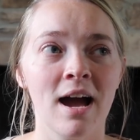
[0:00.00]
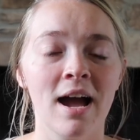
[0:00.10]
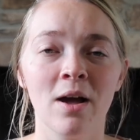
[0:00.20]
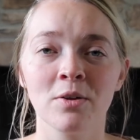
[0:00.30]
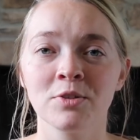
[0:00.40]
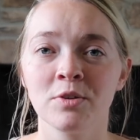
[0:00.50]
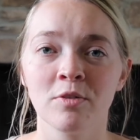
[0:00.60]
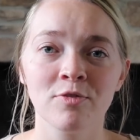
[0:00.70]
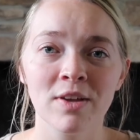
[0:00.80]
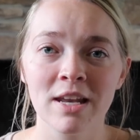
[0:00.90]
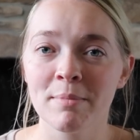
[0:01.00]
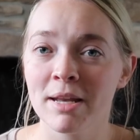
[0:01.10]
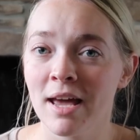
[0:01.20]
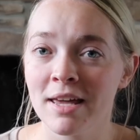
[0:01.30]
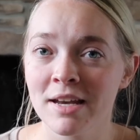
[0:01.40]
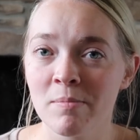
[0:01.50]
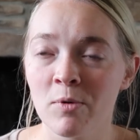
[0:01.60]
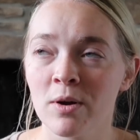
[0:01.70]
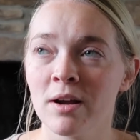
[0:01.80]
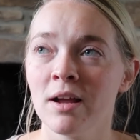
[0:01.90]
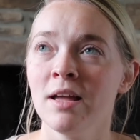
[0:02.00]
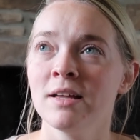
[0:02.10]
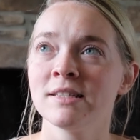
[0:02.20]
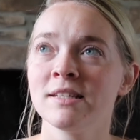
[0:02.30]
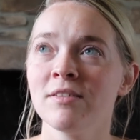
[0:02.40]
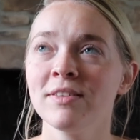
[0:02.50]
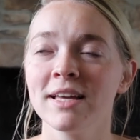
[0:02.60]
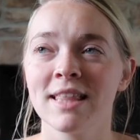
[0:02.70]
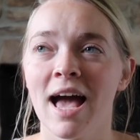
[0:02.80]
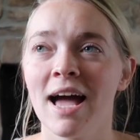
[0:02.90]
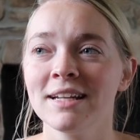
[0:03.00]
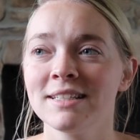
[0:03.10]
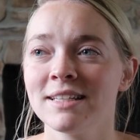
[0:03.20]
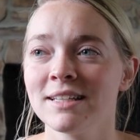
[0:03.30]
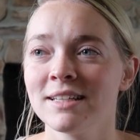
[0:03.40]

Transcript: I also don't feed him at night anymore. Stuff like that